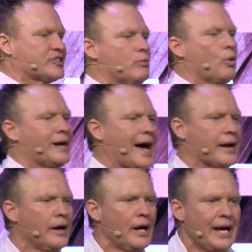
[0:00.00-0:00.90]
someone
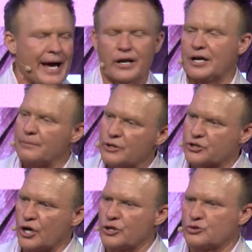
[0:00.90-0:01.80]
how to come to
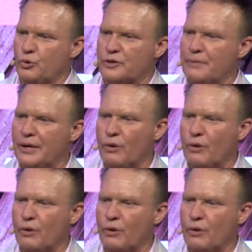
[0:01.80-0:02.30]
church with me?